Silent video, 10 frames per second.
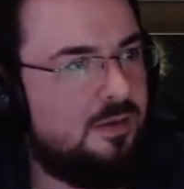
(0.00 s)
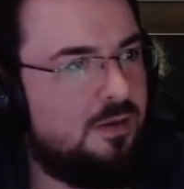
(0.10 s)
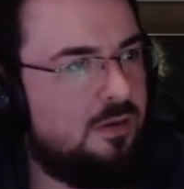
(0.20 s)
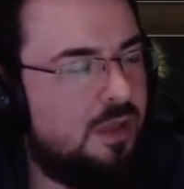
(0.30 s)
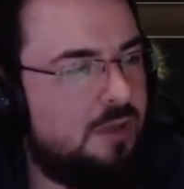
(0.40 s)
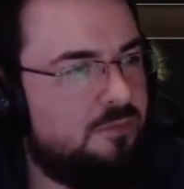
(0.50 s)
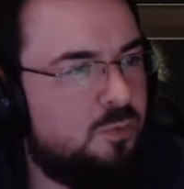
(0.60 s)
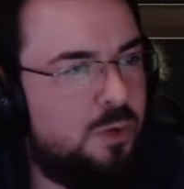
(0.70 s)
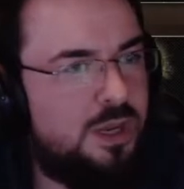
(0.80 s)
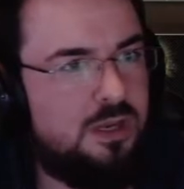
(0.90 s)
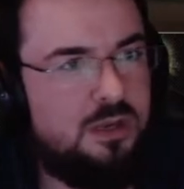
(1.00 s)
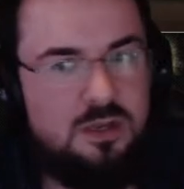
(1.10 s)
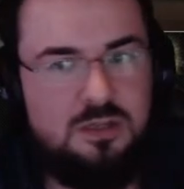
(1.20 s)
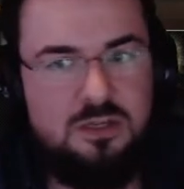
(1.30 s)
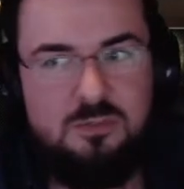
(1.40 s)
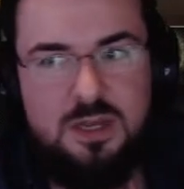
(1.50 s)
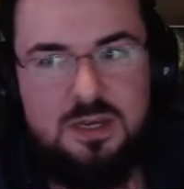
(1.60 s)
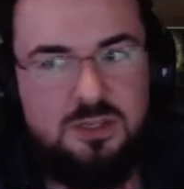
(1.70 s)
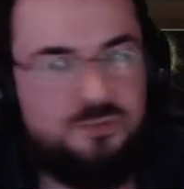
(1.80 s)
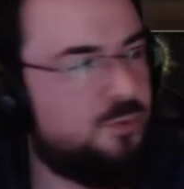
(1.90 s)
If you wait until my
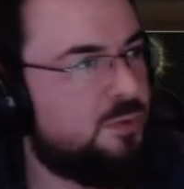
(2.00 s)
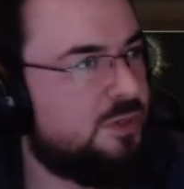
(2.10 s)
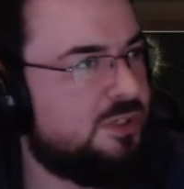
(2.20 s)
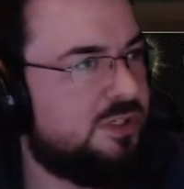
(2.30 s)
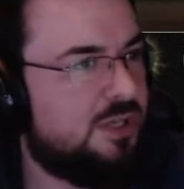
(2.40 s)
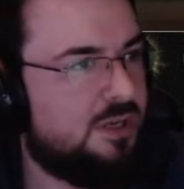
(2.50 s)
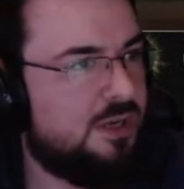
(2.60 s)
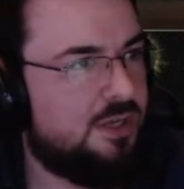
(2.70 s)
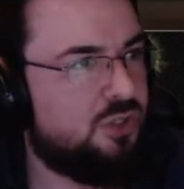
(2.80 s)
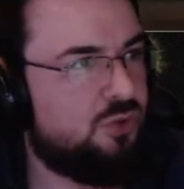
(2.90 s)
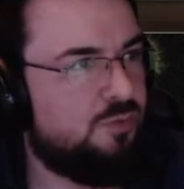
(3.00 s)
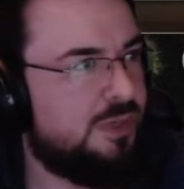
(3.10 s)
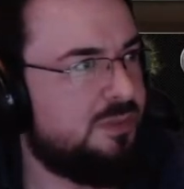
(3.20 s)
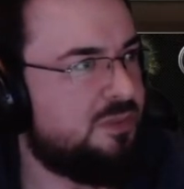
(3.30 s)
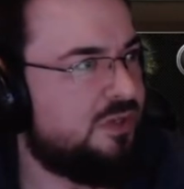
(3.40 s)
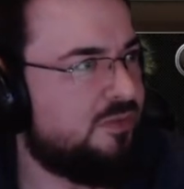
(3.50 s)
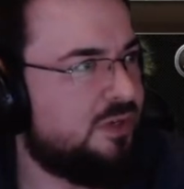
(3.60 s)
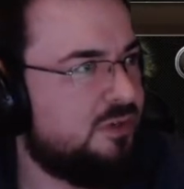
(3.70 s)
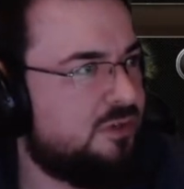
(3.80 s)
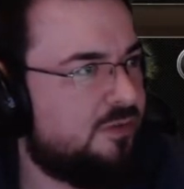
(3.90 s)
next focus is done, I should be able to invite
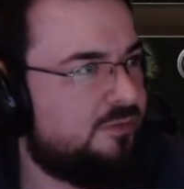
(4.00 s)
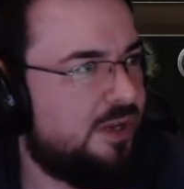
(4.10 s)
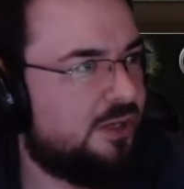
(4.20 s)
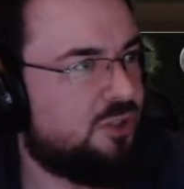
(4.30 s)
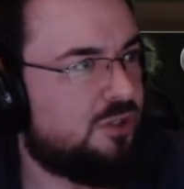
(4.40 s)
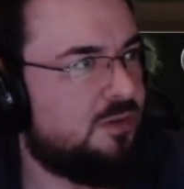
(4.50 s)
you to a faction.